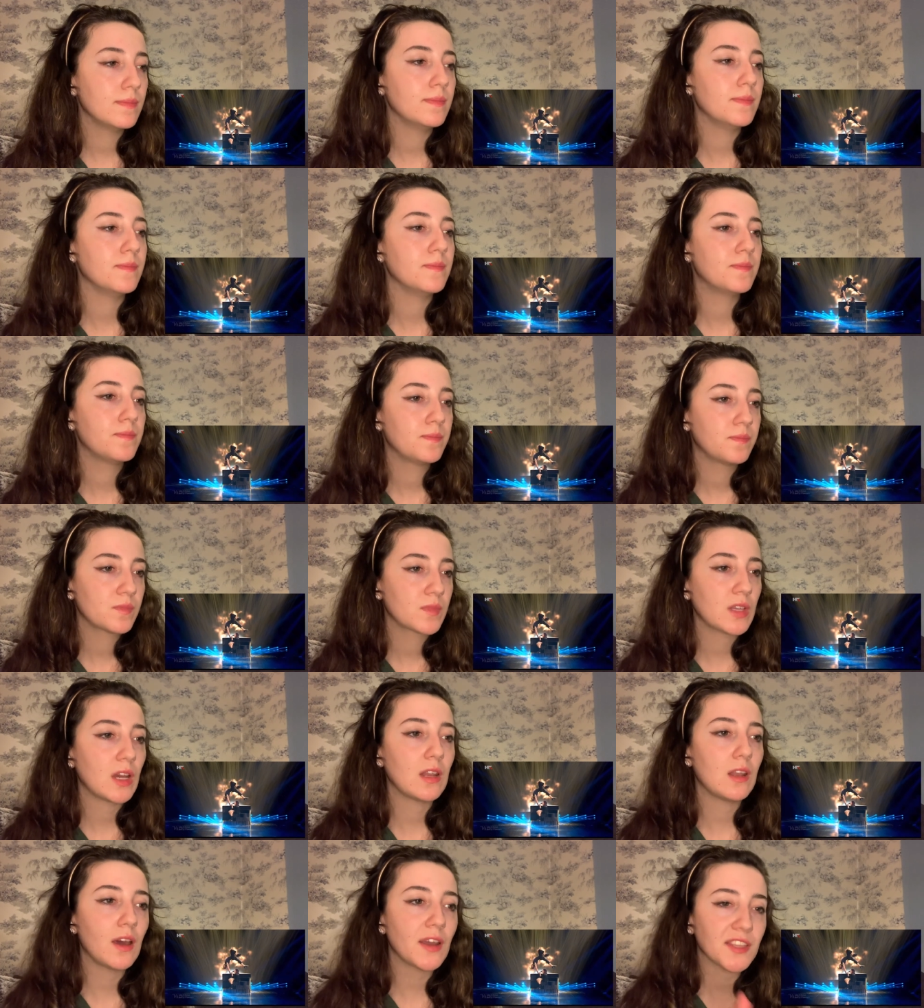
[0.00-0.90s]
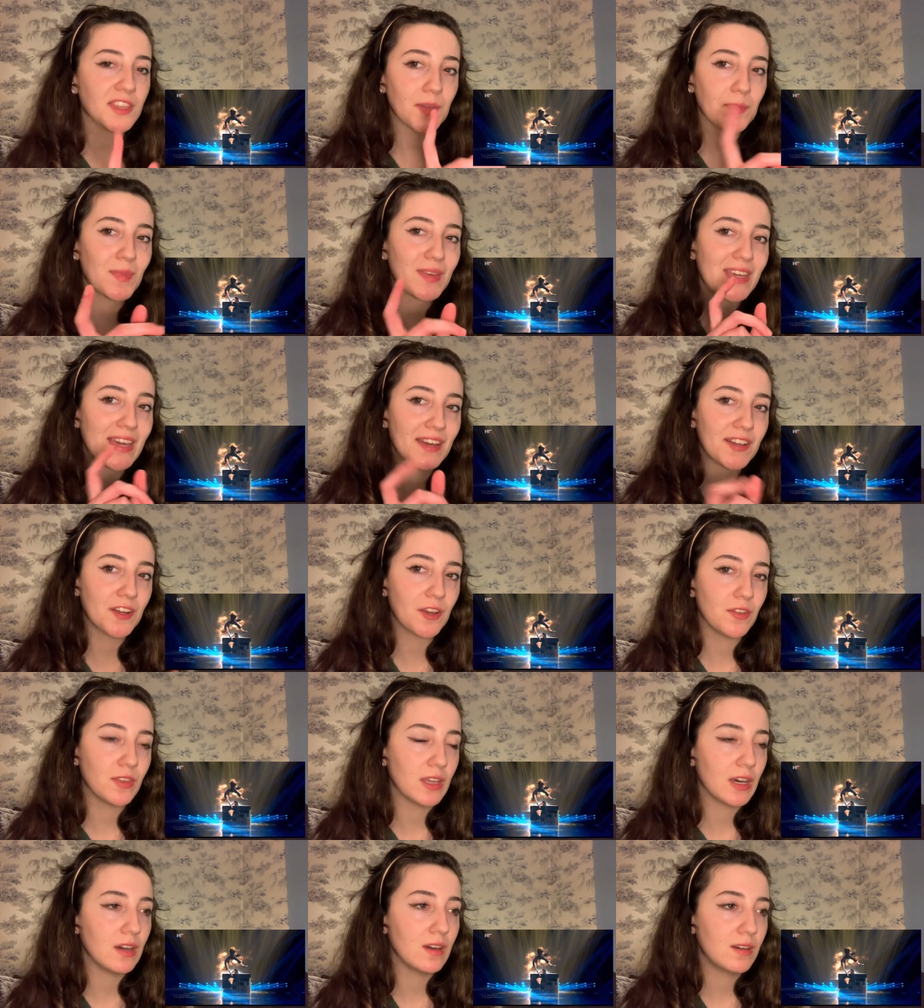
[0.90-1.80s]
I'm with him. I like the piano
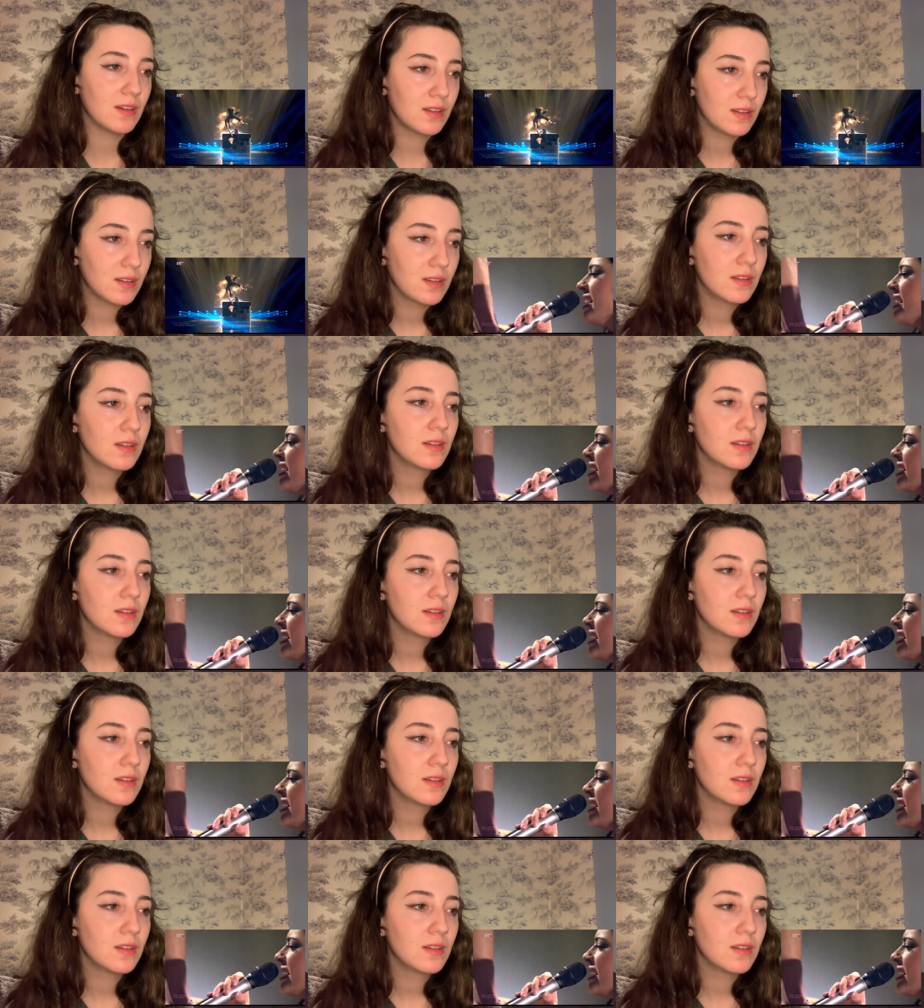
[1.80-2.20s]
there.